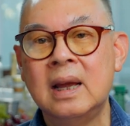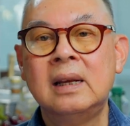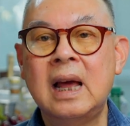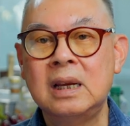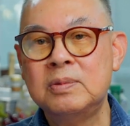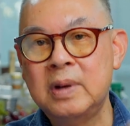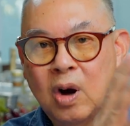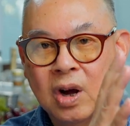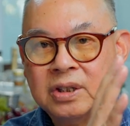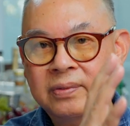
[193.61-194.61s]
That is
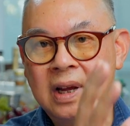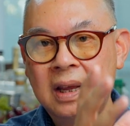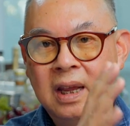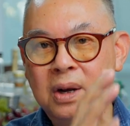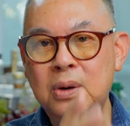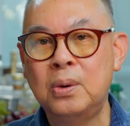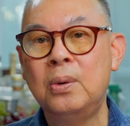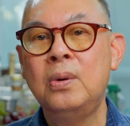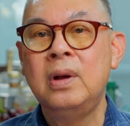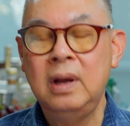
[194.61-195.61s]
because of the
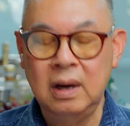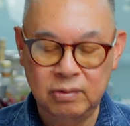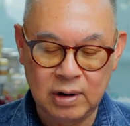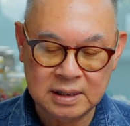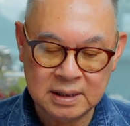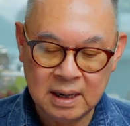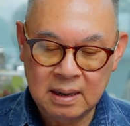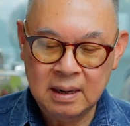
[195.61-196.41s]
Hindu influence.